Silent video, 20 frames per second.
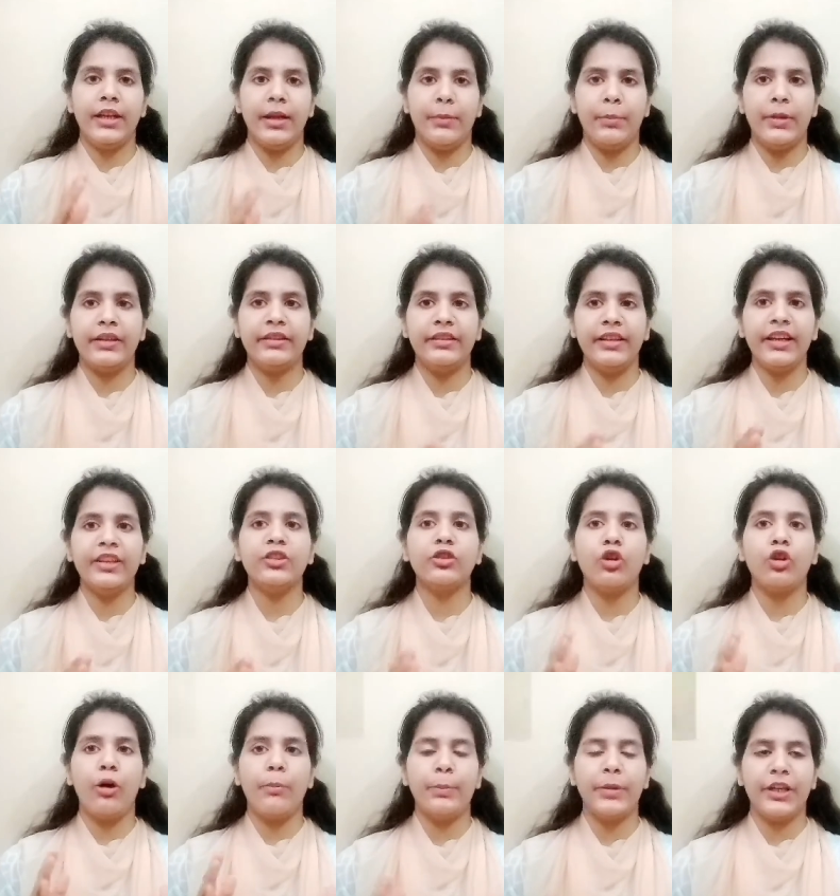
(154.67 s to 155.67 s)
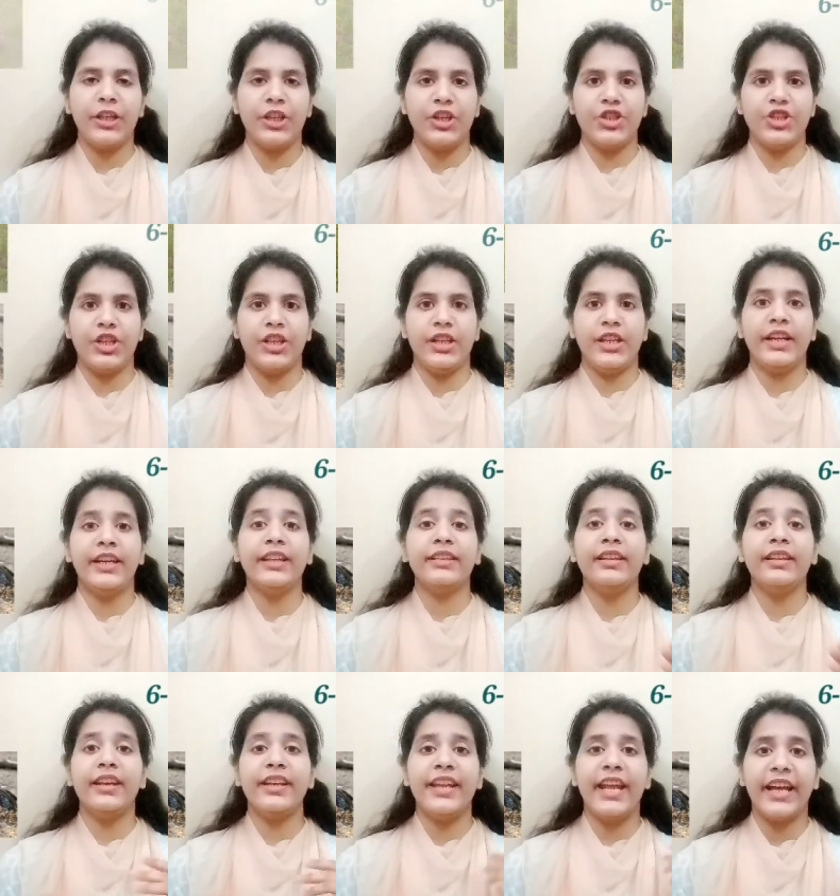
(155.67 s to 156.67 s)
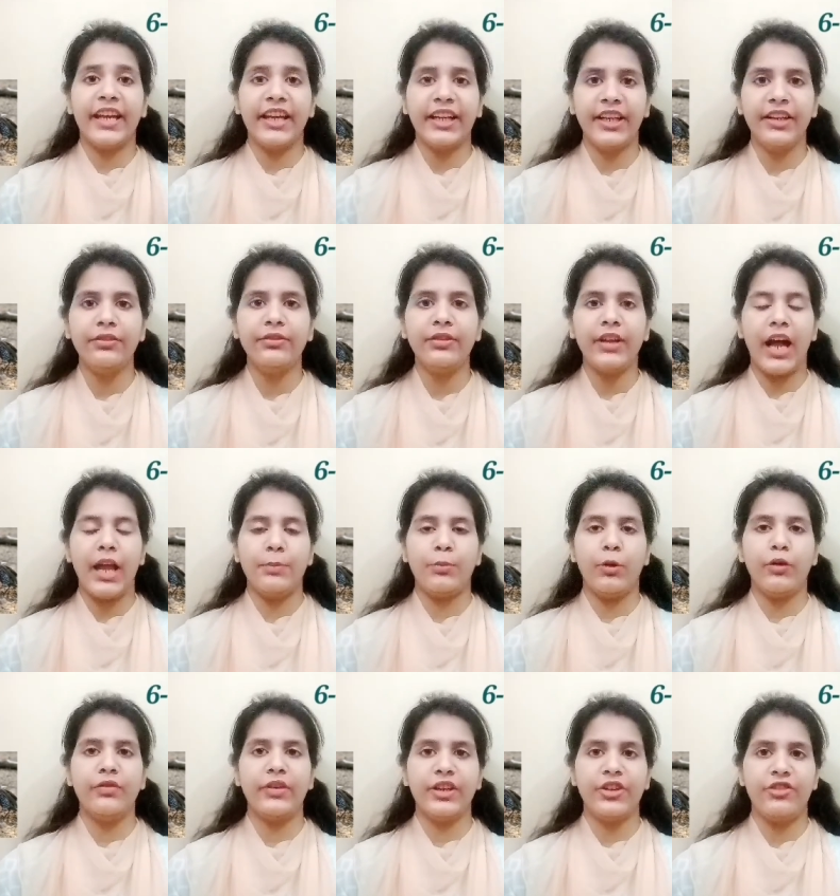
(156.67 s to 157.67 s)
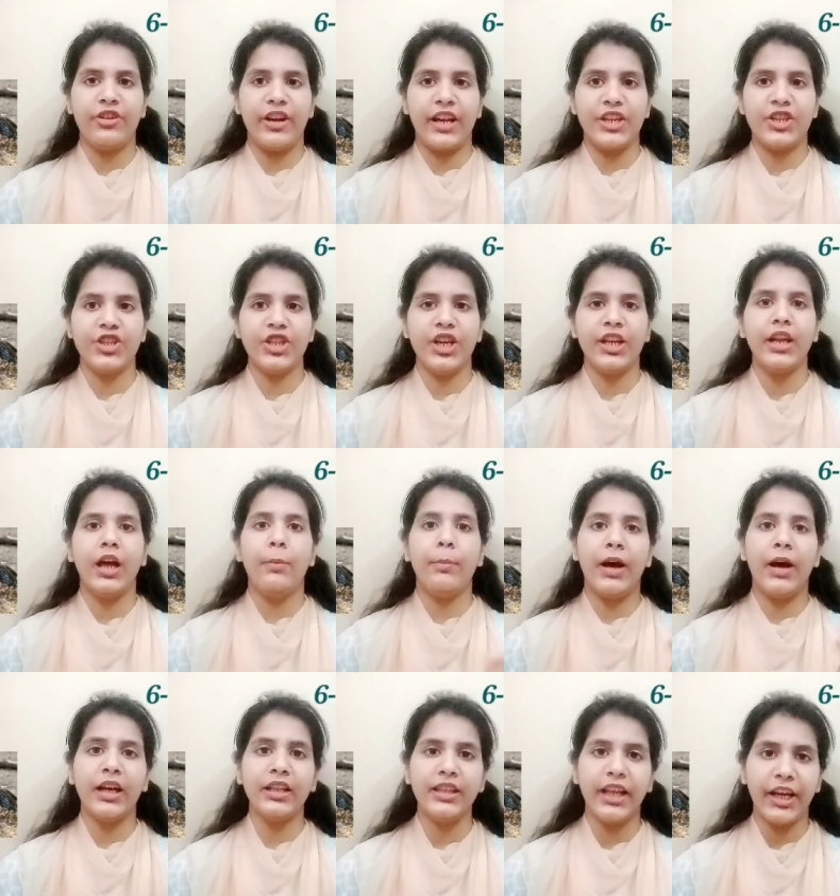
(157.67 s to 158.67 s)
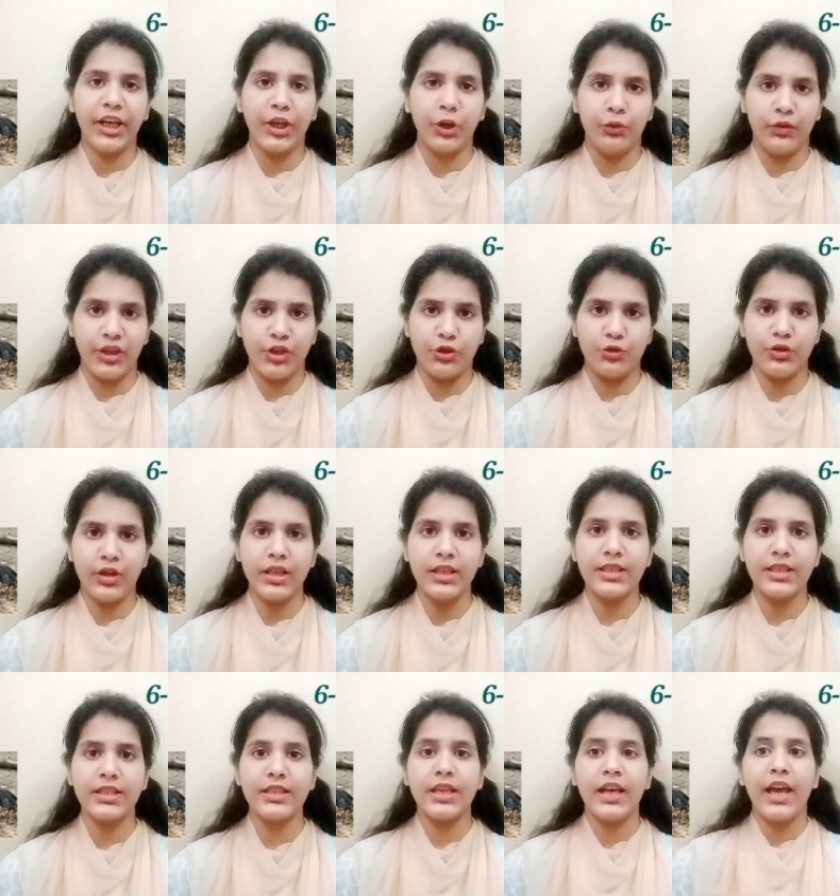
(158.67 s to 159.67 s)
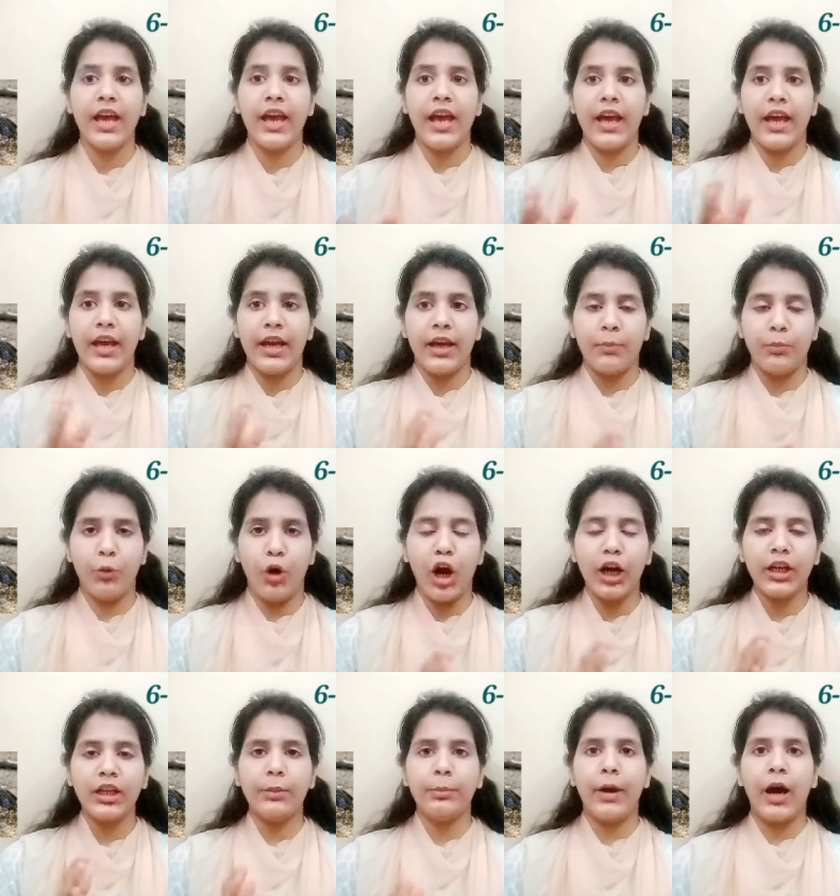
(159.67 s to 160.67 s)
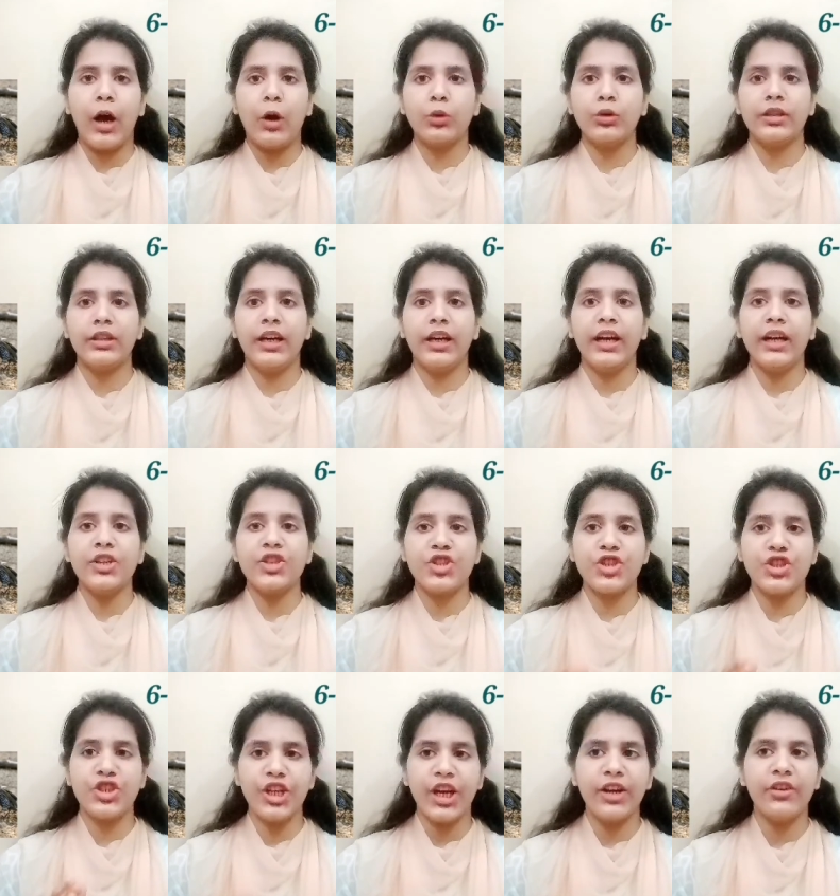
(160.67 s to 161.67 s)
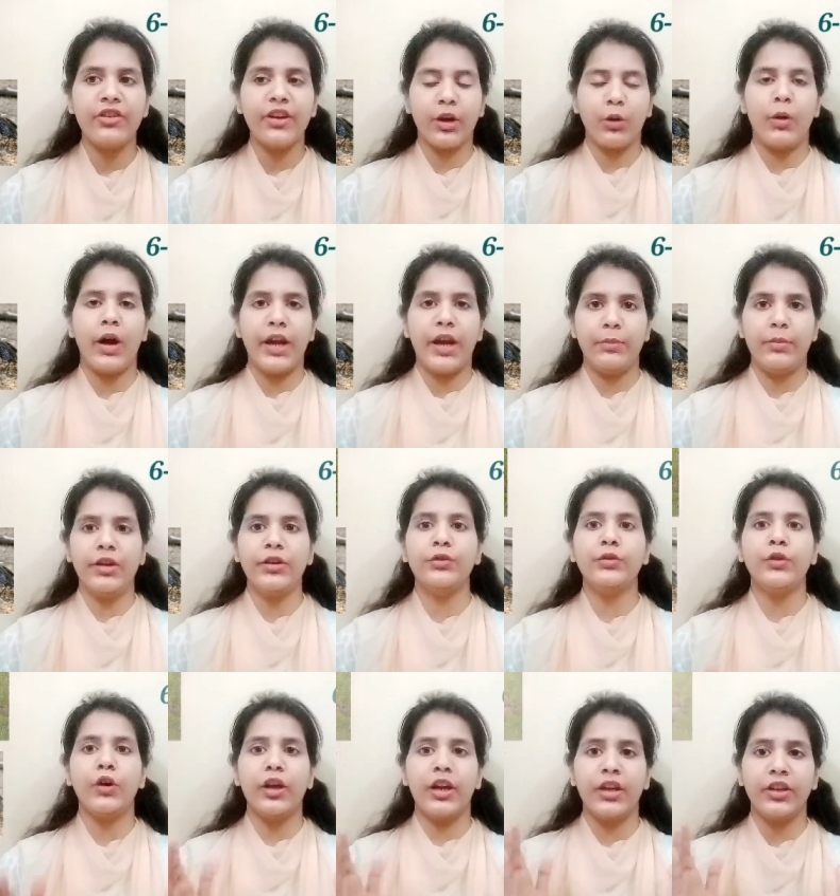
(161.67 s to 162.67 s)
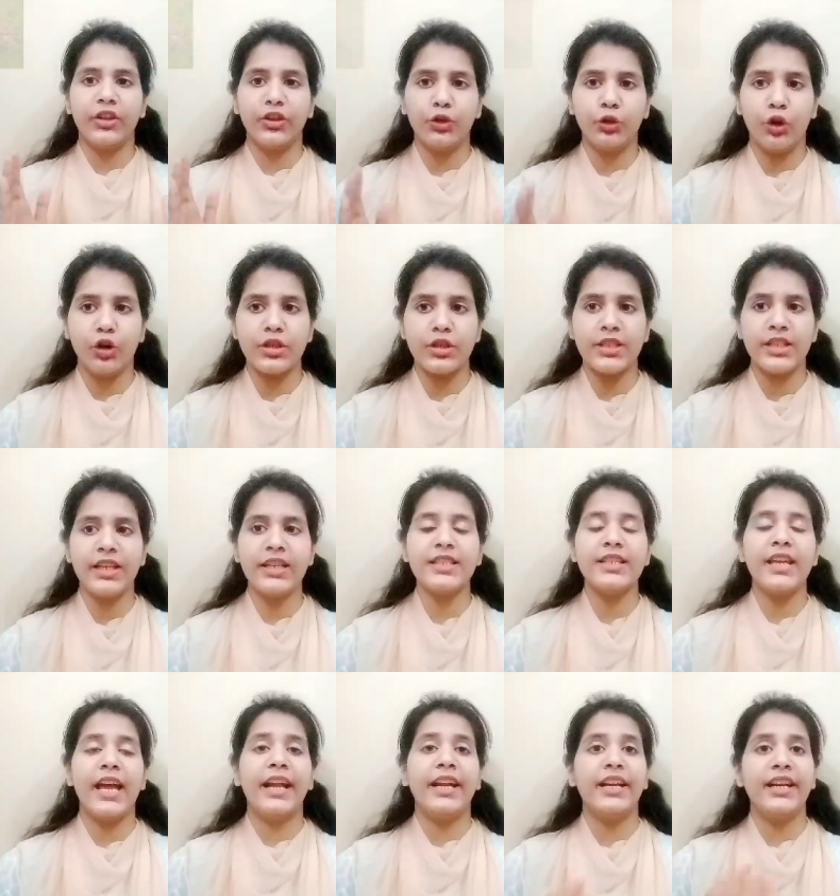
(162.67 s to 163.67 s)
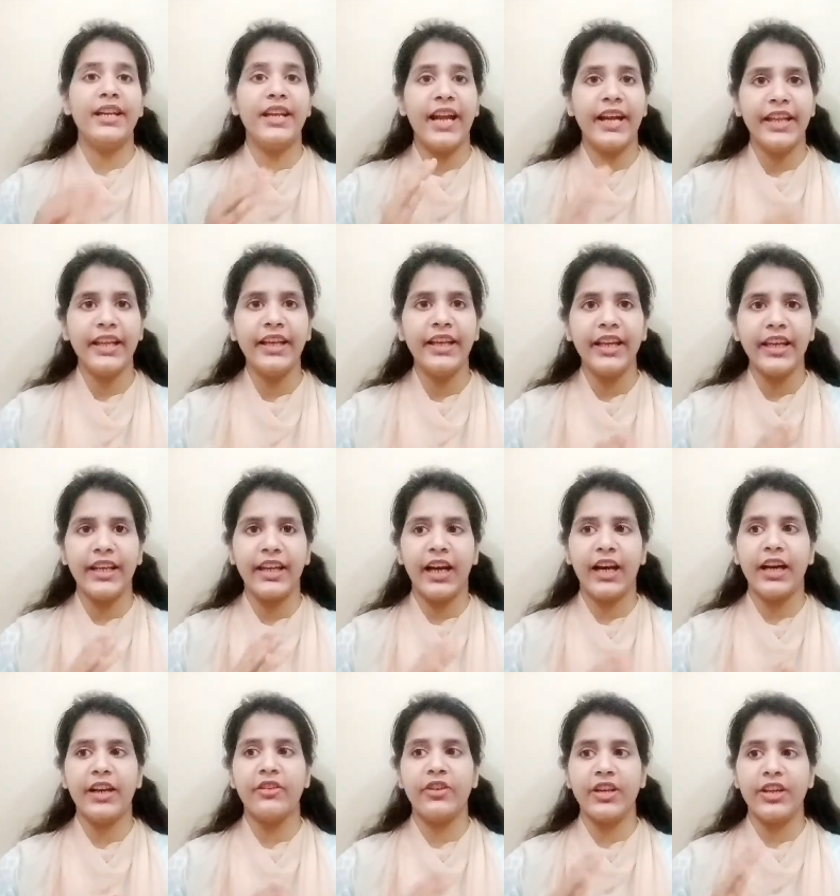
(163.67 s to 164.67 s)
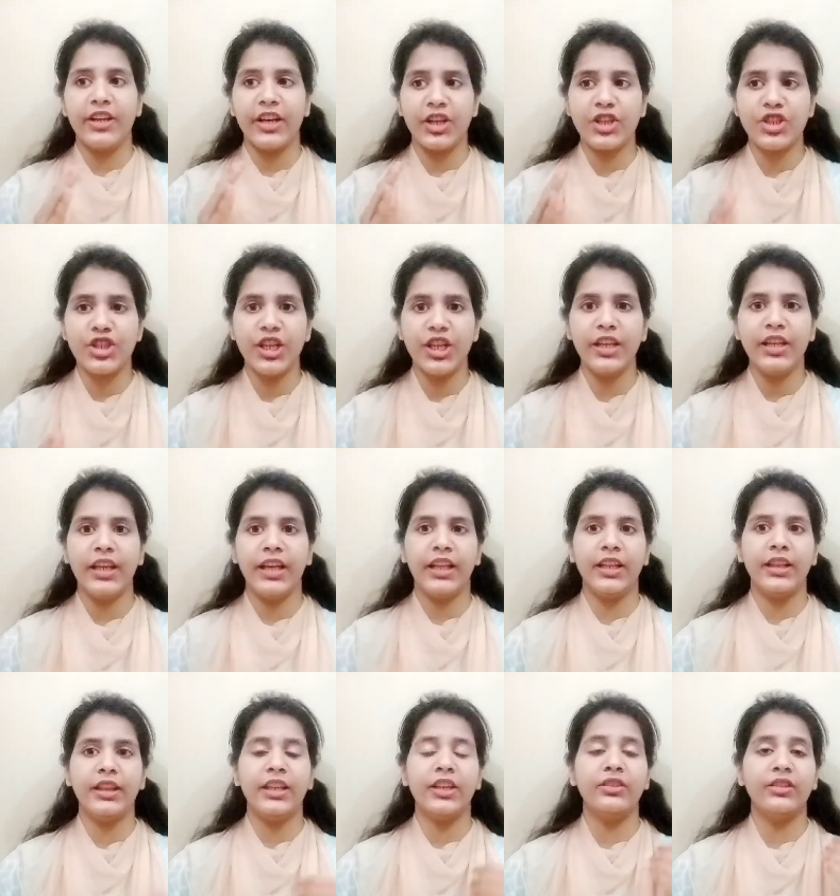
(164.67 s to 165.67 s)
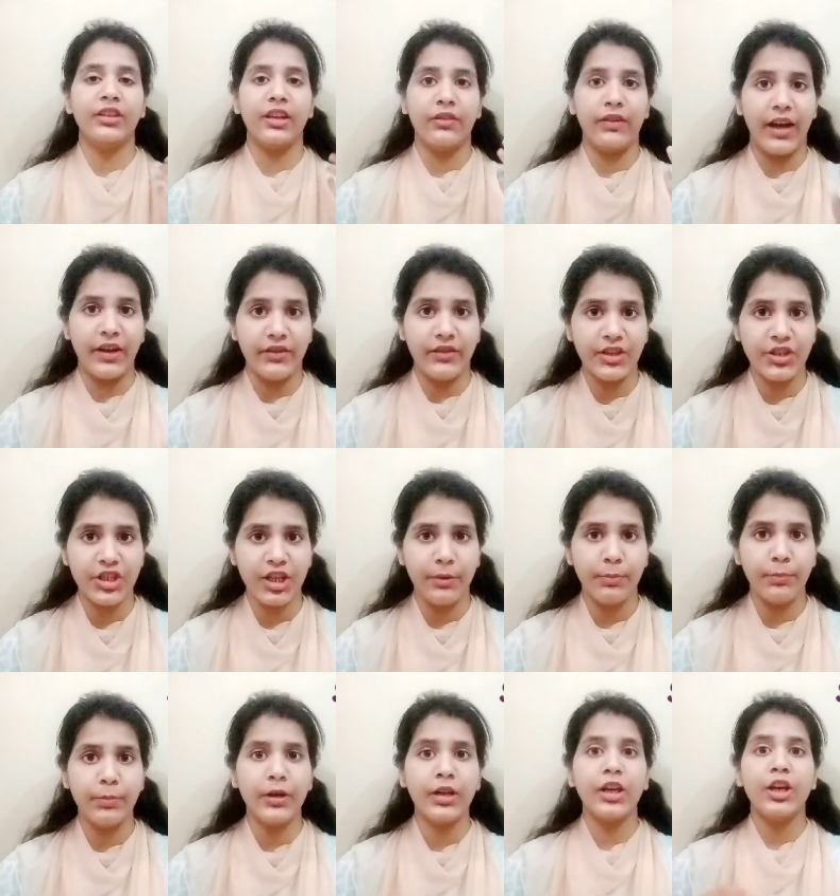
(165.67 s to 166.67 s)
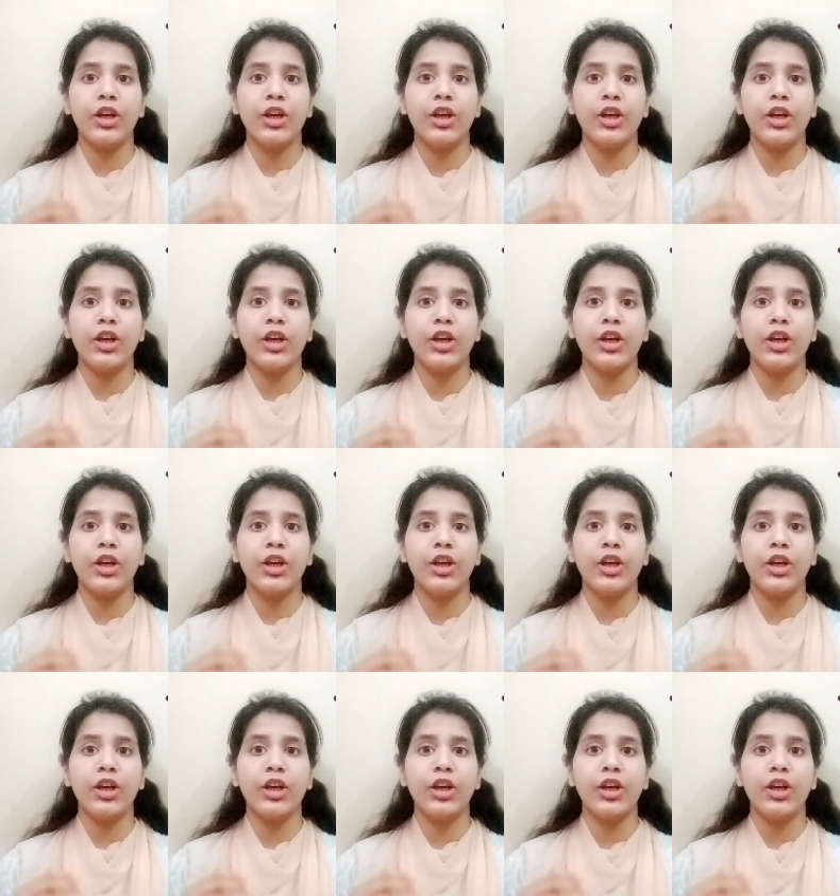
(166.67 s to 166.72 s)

And number 6, competition. It is a negative type of interaction among the individuals brought about the shared requirements for our resources and leading in a reduction in the survivorship,